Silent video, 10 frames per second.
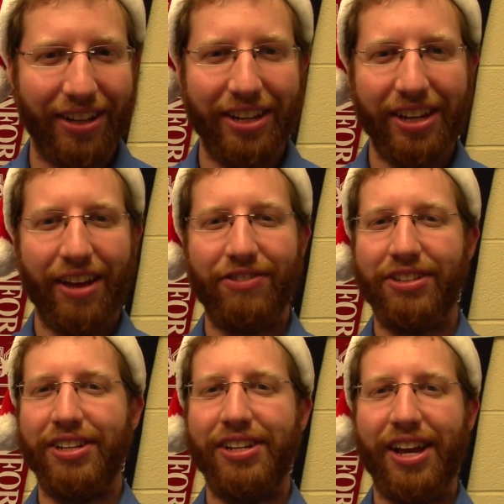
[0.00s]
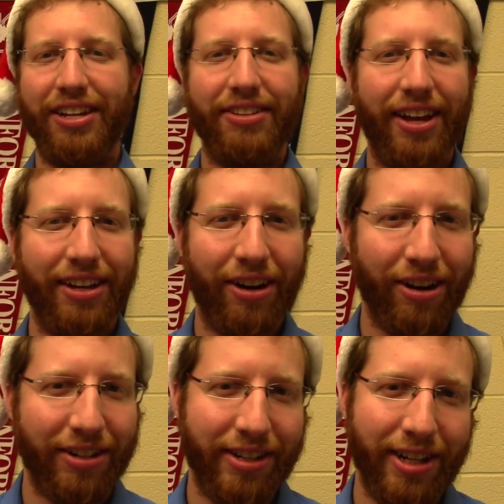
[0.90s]
EFC,
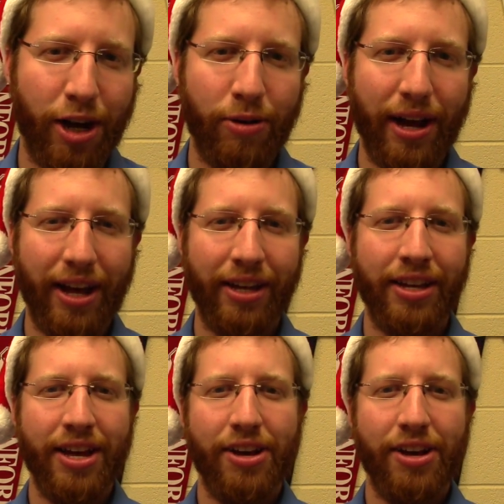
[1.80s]
SAR, COA,